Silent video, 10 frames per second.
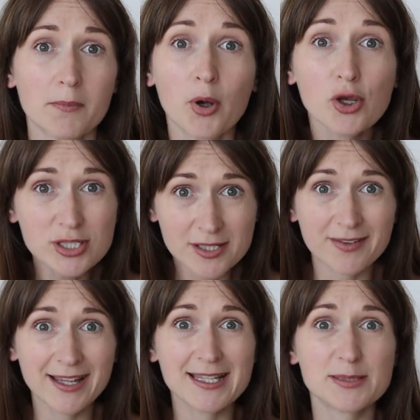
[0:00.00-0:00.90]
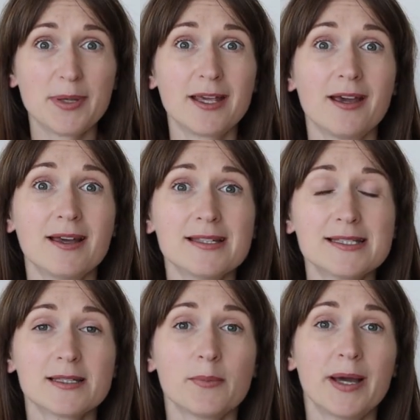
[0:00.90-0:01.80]
Most of it is
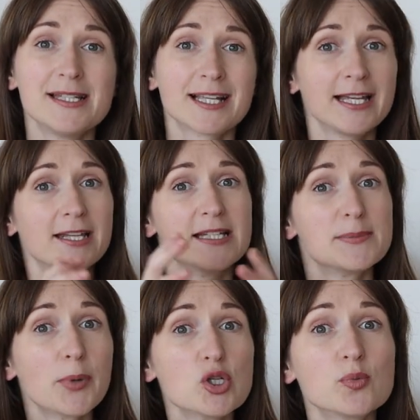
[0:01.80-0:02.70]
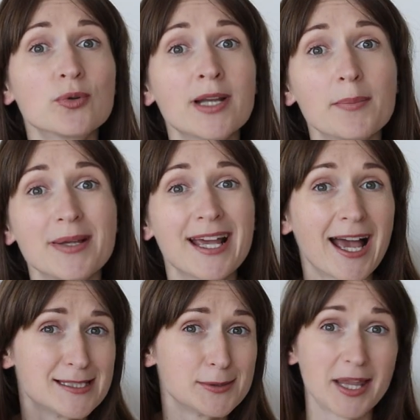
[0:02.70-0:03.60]
because basically a disposable nappy
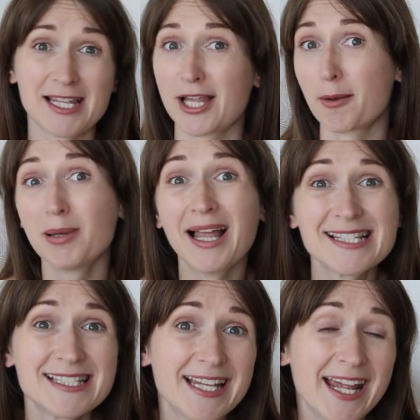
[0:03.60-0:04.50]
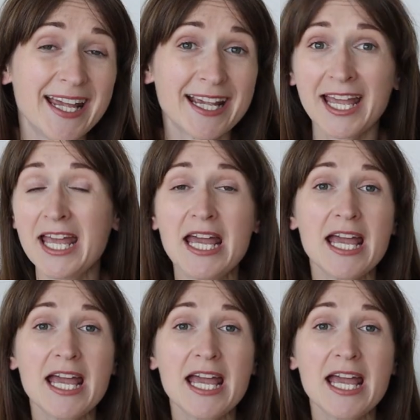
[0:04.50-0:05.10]
has things like plastic,